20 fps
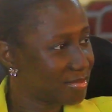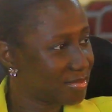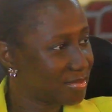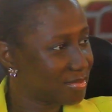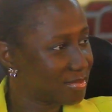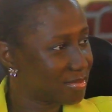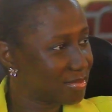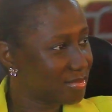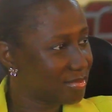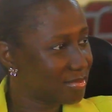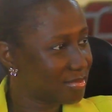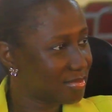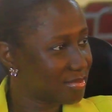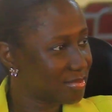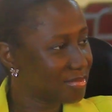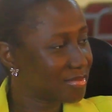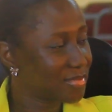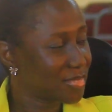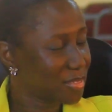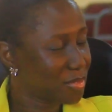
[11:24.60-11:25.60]
we learned how to
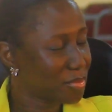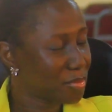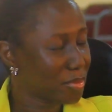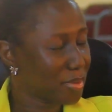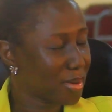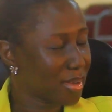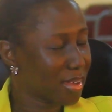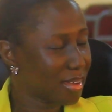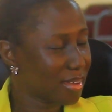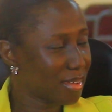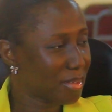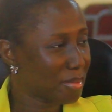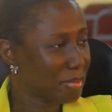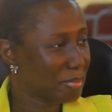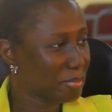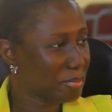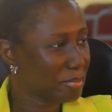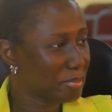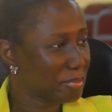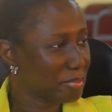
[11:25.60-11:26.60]
type and all those other
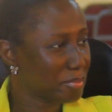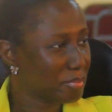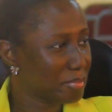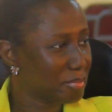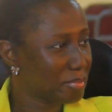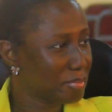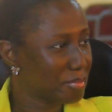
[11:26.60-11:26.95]
things.